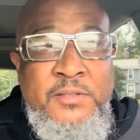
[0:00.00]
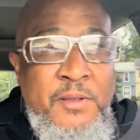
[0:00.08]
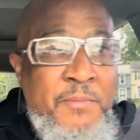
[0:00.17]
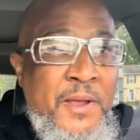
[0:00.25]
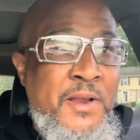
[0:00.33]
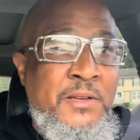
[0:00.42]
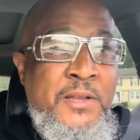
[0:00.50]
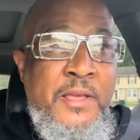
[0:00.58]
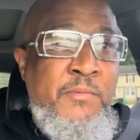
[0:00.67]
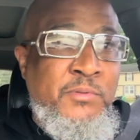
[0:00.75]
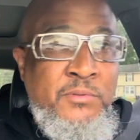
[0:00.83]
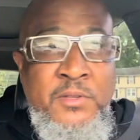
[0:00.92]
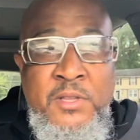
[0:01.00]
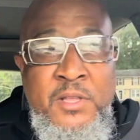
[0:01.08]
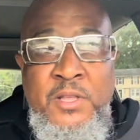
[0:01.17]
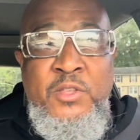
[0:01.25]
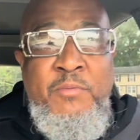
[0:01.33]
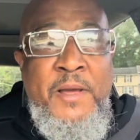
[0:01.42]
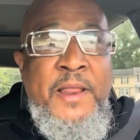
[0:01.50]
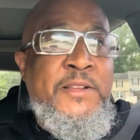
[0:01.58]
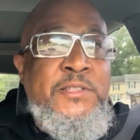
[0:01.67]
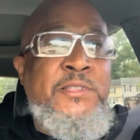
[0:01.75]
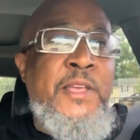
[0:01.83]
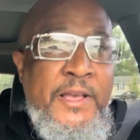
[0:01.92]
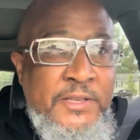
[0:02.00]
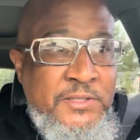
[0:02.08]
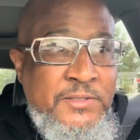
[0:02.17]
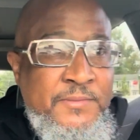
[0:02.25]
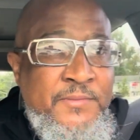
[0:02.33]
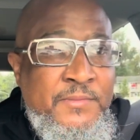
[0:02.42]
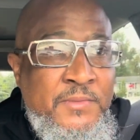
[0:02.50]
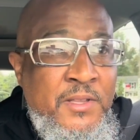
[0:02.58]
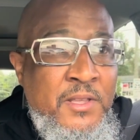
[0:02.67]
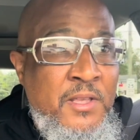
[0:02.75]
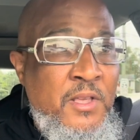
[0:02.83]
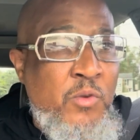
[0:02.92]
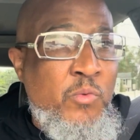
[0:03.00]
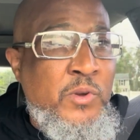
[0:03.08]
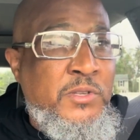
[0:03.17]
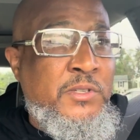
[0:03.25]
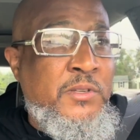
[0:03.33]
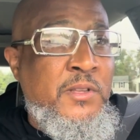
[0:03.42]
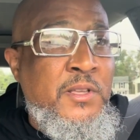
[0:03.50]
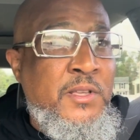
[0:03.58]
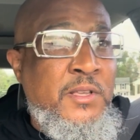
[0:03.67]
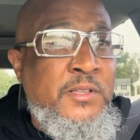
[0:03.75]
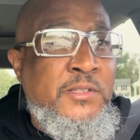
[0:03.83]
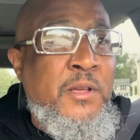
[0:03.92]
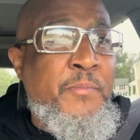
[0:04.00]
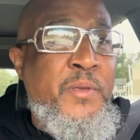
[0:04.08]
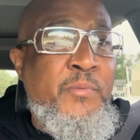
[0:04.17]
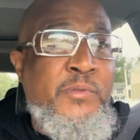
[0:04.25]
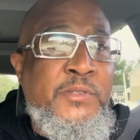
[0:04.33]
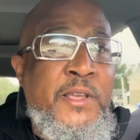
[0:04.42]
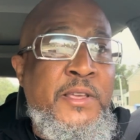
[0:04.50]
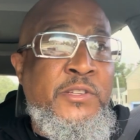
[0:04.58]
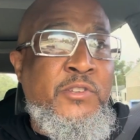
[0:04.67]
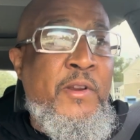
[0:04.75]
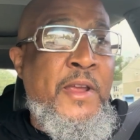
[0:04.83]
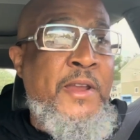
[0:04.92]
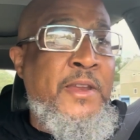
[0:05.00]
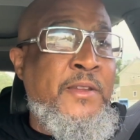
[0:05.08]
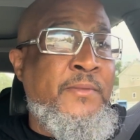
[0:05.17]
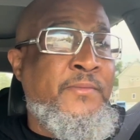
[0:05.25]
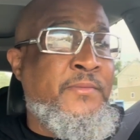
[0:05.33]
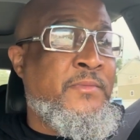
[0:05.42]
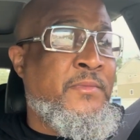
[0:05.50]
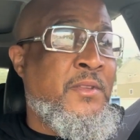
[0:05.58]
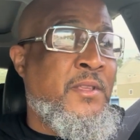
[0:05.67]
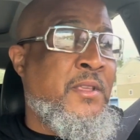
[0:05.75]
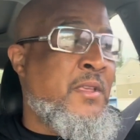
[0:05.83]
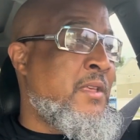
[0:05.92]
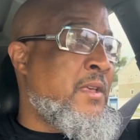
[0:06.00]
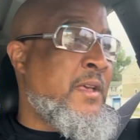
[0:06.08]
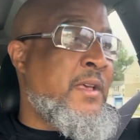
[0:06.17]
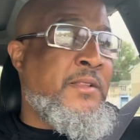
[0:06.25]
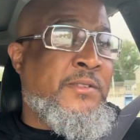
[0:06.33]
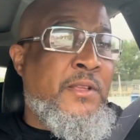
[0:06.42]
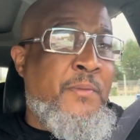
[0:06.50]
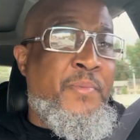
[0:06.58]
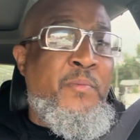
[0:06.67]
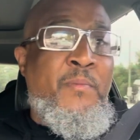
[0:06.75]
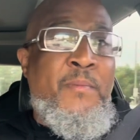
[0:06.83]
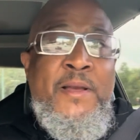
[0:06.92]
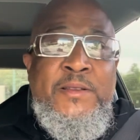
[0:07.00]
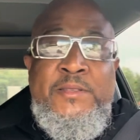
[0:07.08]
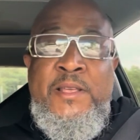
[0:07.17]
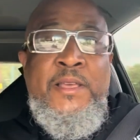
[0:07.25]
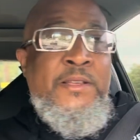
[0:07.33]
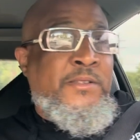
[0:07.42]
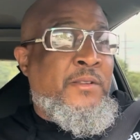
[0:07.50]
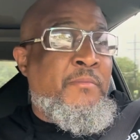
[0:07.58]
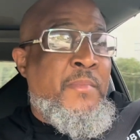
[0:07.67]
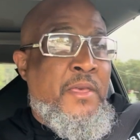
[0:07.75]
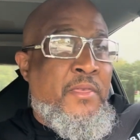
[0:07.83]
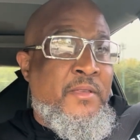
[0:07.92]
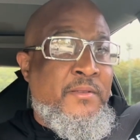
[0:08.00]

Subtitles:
might have had sex, which some people say is draining, and some people might say it's a myth.